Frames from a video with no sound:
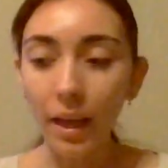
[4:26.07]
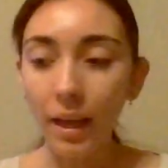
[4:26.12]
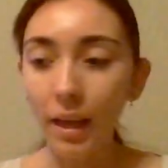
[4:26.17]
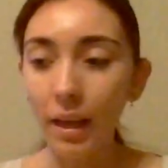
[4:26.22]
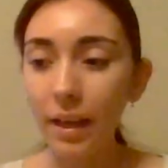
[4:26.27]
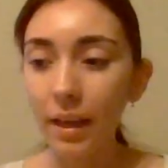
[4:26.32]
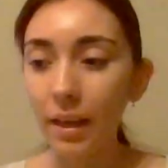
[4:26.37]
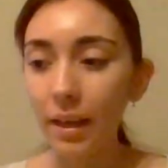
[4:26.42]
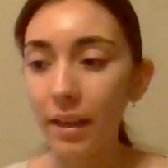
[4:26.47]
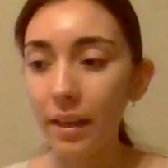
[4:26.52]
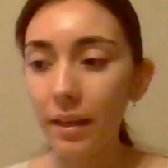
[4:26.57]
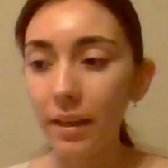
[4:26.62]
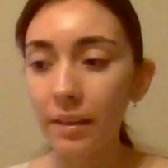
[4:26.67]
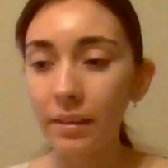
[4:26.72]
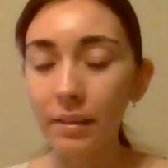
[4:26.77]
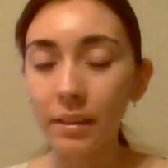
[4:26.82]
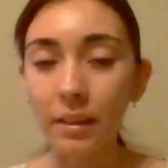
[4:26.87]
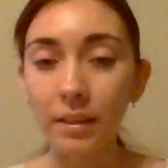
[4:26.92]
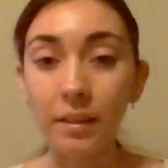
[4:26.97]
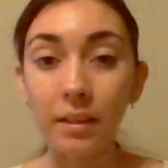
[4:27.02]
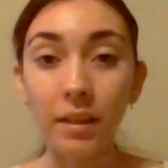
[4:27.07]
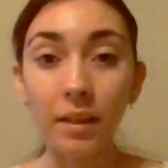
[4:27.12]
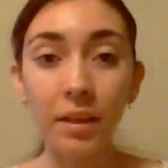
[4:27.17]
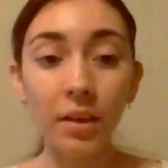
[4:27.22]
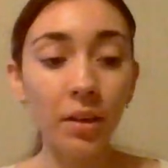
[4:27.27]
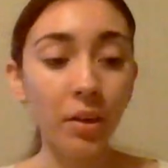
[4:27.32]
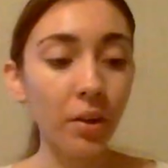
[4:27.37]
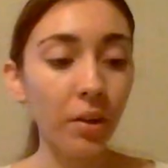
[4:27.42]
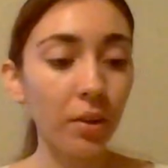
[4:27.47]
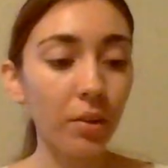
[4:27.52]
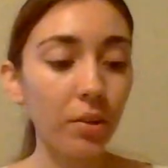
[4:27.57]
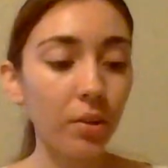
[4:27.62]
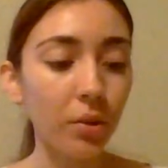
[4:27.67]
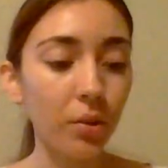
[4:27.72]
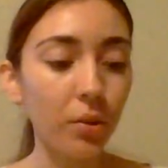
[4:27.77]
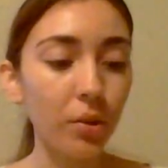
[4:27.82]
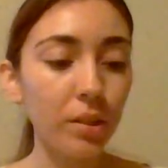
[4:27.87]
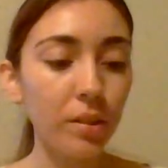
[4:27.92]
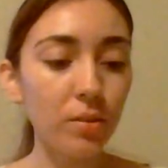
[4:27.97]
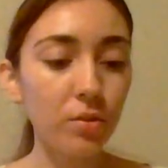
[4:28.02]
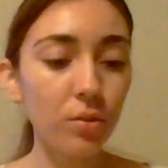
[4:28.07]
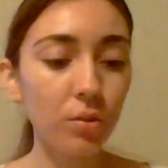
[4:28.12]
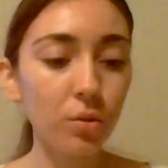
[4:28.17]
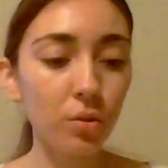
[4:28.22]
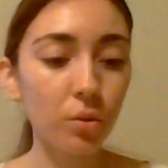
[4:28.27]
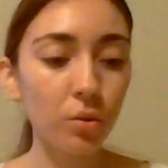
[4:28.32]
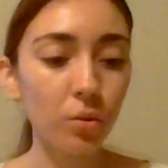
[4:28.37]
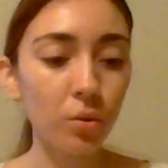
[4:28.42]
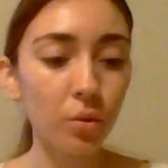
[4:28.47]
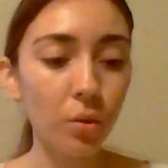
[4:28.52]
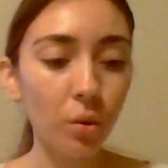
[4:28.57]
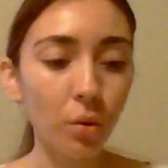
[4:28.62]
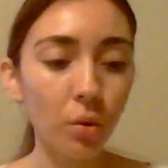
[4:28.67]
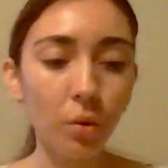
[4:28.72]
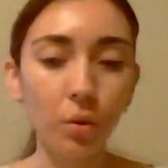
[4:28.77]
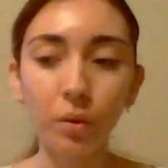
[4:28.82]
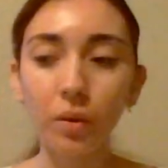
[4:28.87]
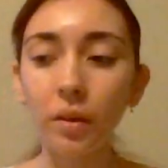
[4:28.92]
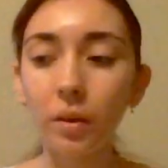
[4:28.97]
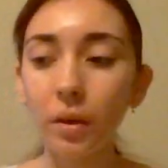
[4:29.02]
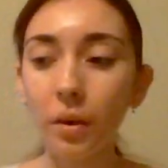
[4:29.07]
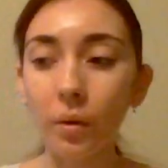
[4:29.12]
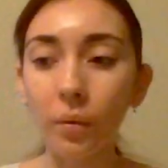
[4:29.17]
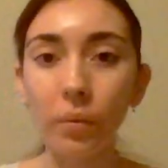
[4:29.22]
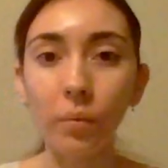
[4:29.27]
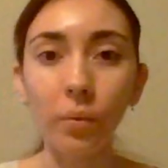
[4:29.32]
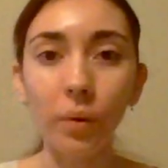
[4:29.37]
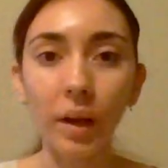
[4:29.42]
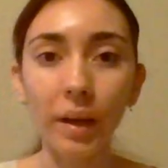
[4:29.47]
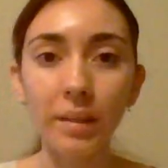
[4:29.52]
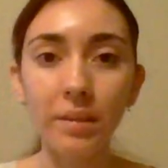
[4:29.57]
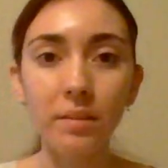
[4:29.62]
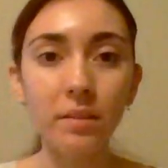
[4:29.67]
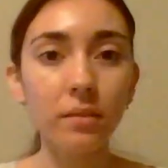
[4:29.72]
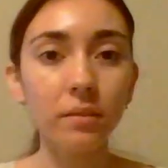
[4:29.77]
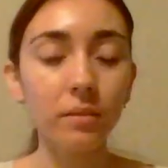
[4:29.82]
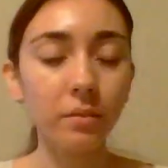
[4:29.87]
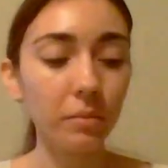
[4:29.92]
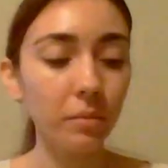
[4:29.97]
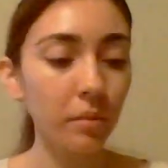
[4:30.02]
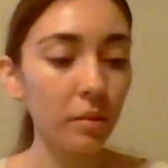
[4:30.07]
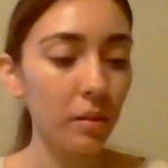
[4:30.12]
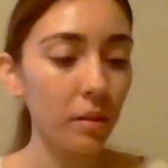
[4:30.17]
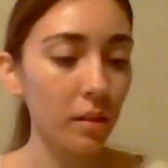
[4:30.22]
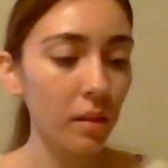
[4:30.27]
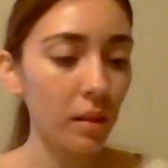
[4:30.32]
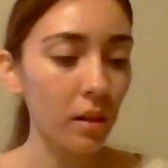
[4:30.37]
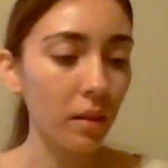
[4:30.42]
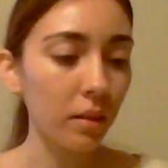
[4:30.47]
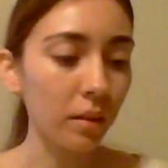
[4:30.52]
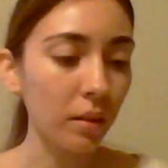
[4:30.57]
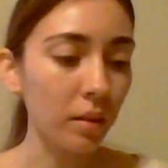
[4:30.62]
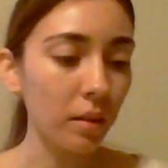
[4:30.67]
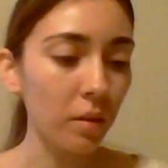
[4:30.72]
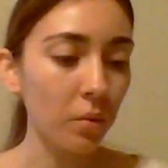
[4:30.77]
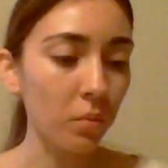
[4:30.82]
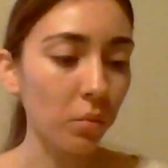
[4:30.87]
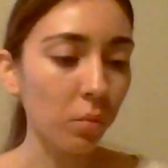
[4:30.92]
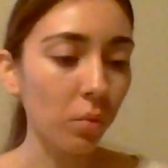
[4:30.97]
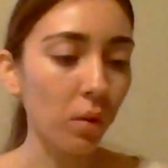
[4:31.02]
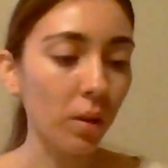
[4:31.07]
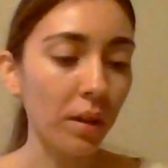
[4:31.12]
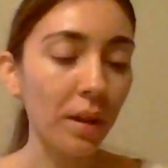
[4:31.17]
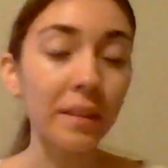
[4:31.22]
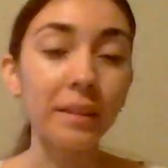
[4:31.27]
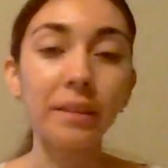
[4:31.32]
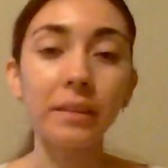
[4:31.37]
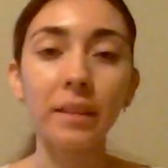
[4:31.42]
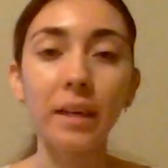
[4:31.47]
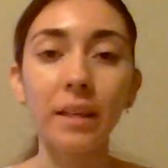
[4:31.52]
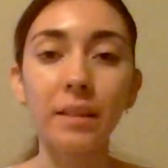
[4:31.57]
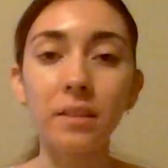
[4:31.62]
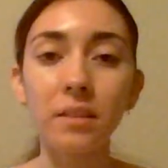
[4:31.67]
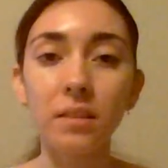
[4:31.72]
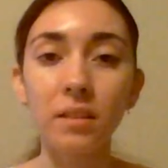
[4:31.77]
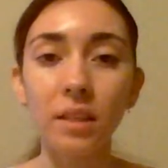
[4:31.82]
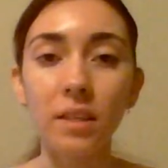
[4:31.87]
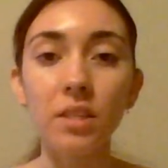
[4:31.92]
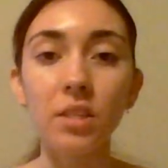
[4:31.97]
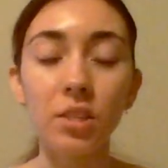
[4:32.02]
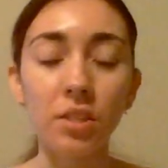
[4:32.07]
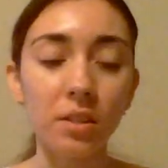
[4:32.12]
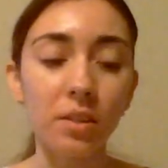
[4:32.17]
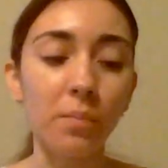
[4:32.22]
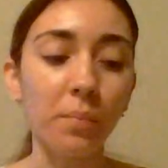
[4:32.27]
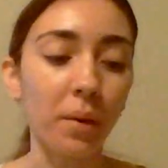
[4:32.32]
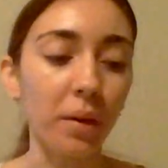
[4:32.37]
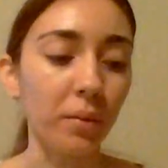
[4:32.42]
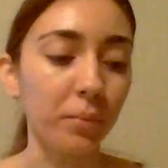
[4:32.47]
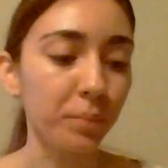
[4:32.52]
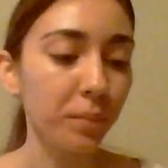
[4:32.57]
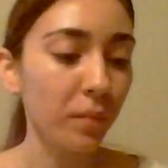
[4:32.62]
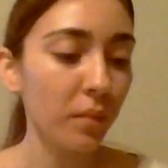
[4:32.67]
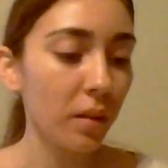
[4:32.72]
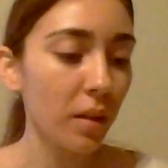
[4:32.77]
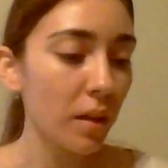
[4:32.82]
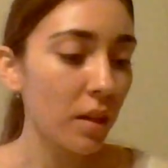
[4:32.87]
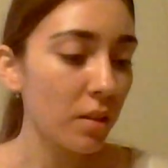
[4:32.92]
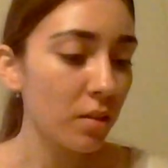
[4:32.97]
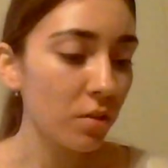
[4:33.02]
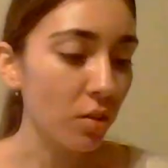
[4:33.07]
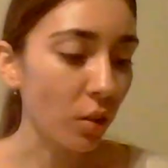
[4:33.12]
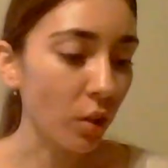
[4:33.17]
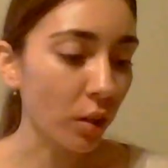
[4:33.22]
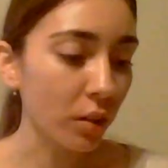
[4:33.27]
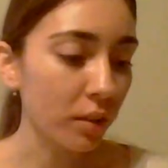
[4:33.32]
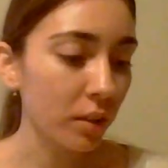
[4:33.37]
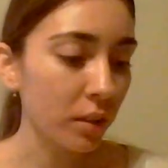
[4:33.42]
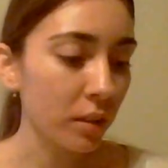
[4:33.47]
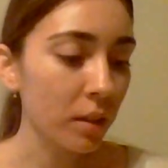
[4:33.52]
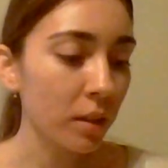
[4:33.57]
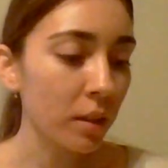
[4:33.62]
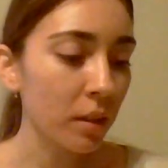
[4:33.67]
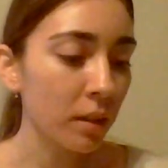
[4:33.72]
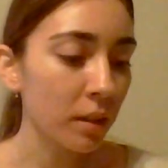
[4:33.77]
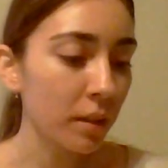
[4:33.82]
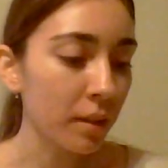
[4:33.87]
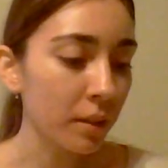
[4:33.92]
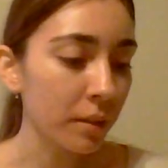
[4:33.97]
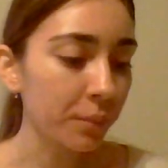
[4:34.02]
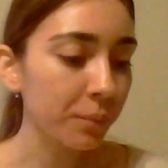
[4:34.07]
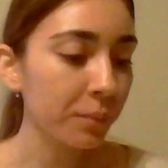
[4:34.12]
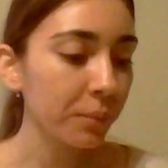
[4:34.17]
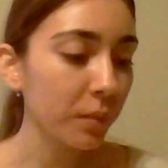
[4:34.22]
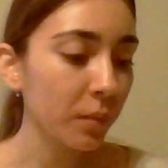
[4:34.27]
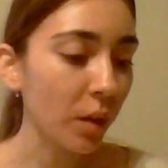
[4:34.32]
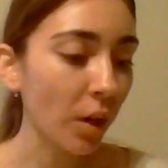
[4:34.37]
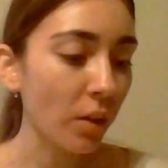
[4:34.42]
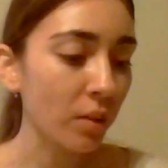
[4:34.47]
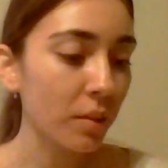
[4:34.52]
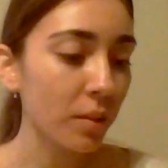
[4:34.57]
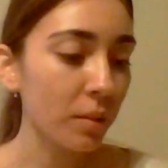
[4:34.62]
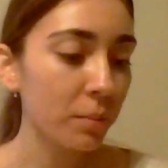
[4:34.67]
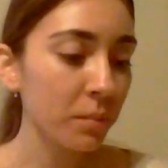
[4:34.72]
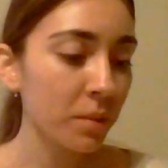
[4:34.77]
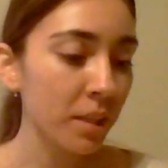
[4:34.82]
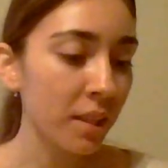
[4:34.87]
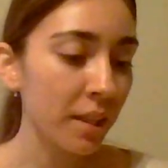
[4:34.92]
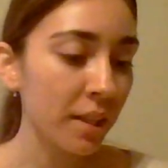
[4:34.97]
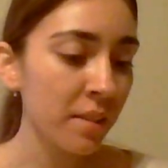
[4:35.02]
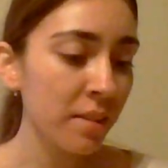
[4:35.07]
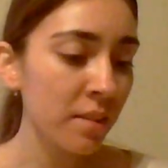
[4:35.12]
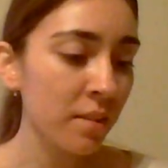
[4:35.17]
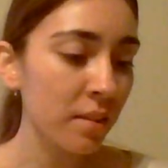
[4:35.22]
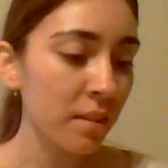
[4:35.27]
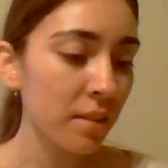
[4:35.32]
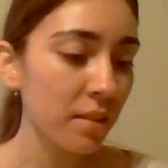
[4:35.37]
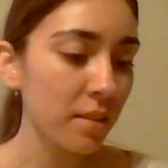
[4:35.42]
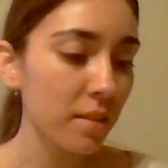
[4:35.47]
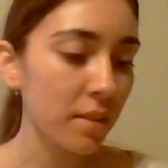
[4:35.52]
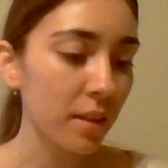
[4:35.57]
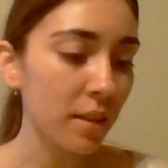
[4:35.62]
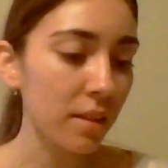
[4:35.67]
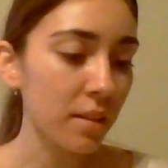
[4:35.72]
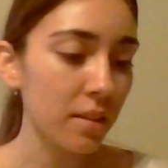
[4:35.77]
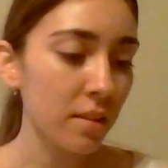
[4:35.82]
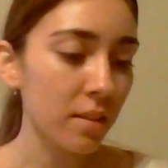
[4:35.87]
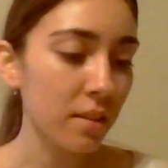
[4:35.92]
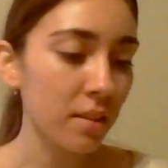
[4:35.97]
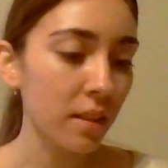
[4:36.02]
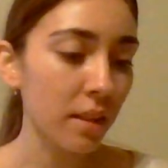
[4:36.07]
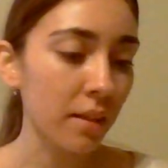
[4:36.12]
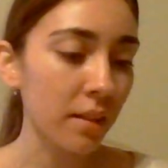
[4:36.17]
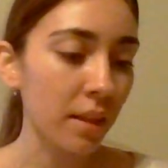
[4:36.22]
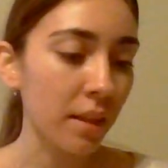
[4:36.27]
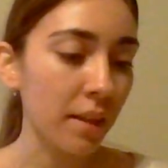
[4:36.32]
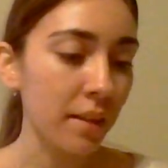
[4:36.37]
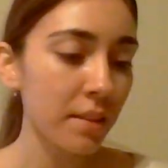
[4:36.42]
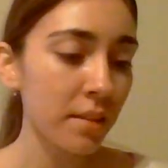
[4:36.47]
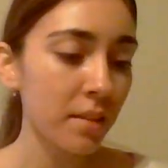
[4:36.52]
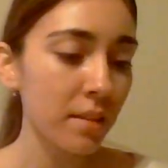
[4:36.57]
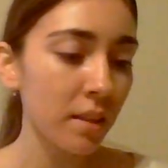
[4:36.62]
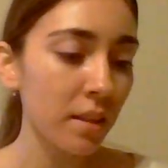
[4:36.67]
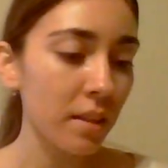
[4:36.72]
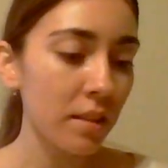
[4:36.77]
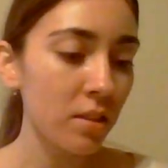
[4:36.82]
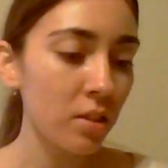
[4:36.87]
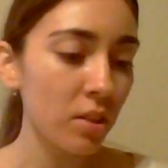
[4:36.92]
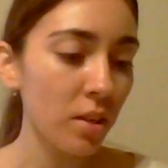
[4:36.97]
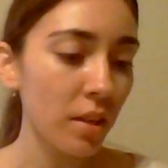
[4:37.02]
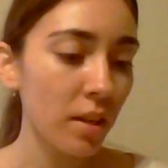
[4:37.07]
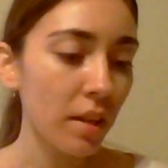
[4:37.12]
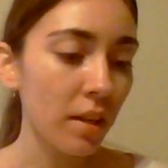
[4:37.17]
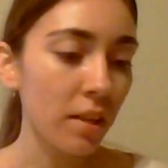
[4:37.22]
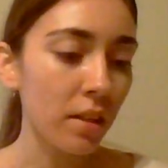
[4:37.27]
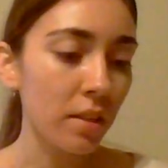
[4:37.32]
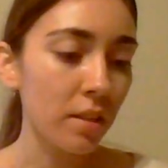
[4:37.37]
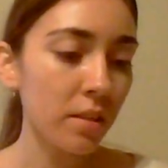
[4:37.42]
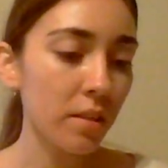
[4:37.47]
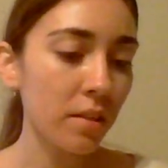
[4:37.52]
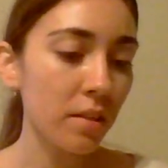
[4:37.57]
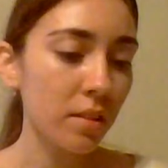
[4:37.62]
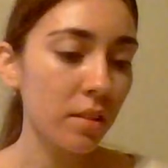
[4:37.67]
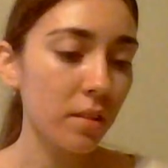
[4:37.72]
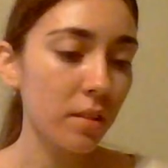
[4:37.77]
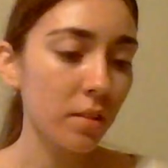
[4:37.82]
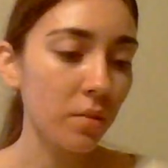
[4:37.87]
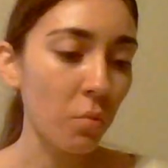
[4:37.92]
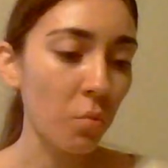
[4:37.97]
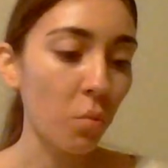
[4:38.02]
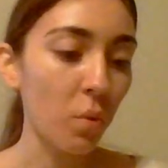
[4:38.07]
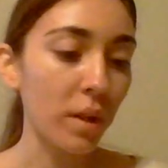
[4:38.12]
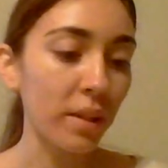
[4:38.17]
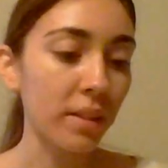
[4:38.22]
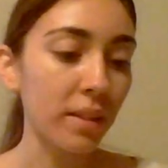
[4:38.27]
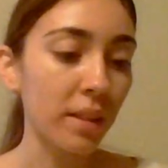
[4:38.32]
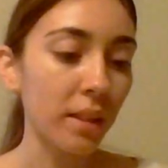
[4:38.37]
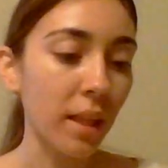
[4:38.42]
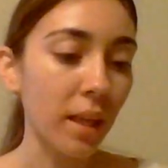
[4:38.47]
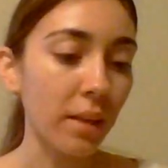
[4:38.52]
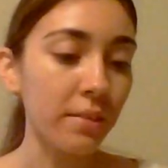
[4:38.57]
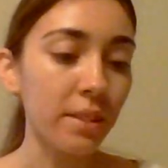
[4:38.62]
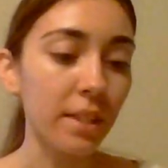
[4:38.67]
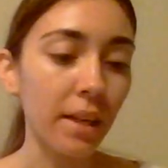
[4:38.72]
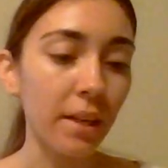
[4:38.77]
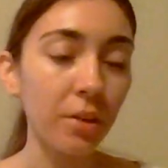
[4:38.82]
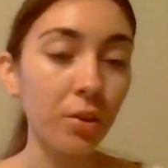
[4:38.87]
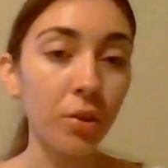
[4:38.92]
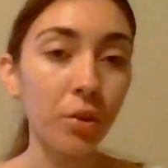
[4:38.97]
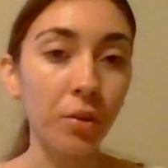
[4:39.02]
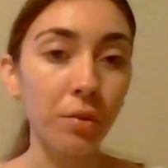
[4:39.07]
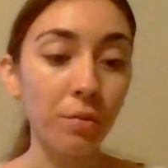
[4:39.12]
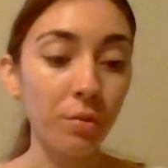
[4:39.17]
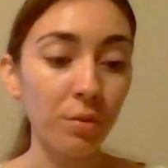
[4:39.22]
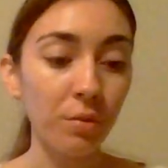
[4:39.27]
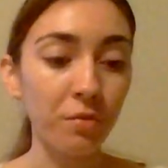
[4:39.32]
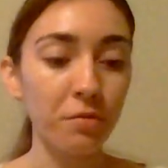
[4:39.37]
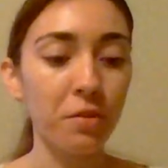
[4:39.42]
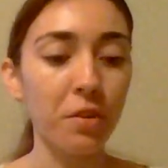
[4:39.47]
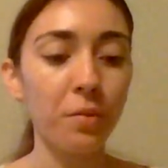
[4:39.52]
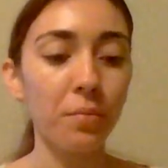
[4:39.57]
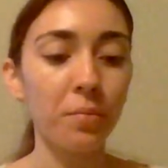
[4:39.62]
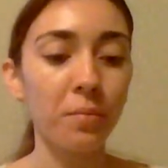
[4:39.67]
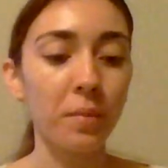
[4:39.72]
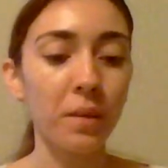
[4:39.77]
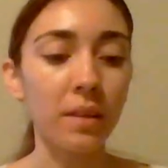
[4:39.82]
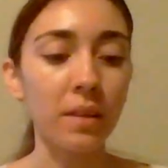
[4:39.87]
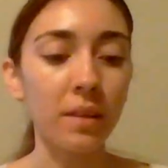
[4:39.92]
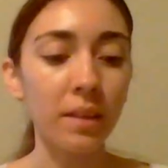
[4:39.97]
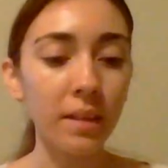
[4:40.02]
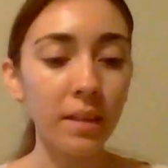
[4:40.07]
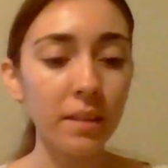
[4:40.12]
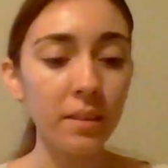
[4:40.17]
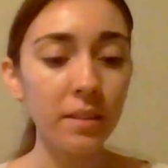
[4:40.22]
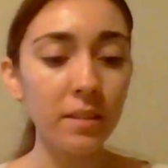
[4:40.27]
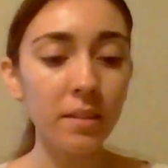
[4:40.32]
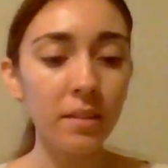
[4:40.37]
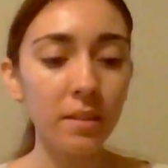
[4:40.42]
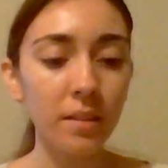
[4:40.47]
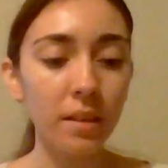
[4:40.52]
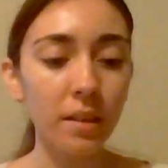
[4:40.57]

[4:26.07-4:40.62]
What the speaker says: and they are going to write what that stage is about. So on the text it says that the egg stage is when the life cycle of the frog begins,